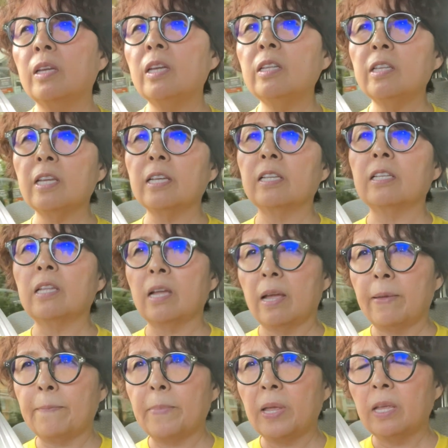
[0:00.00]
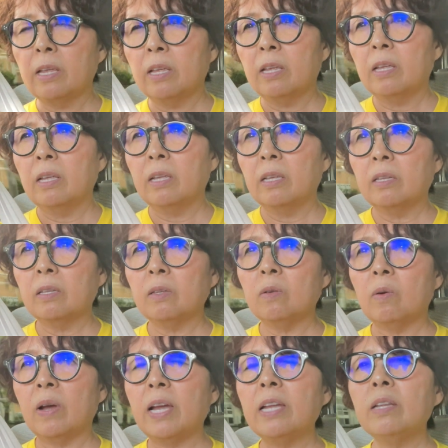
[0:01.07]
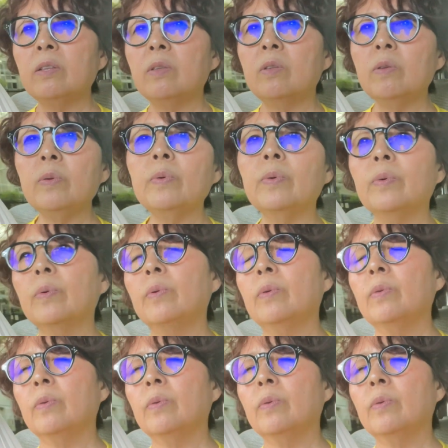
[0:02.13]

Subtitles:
it takes time. So I do